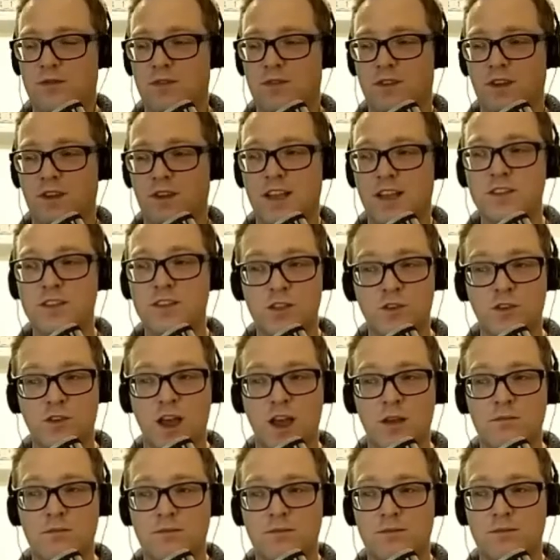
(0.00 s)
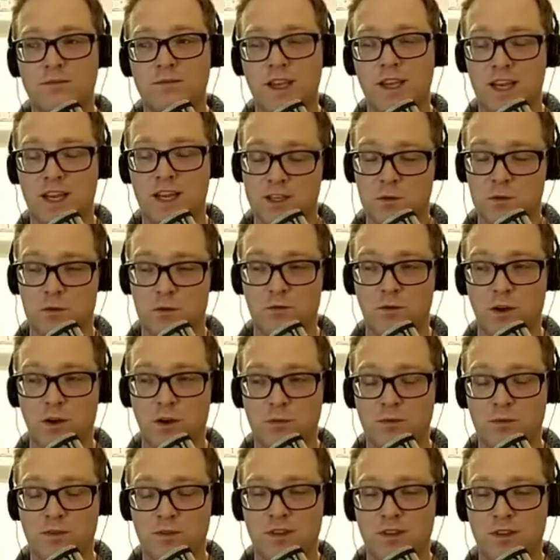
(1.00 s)
Mm-hmm. Instagram, English with Rob.
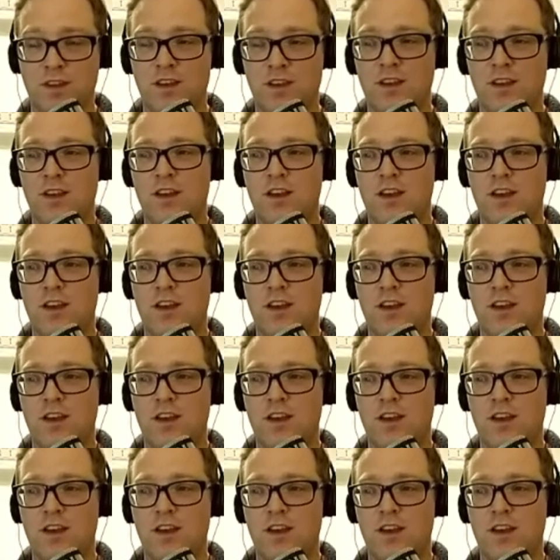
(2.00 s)
Yep.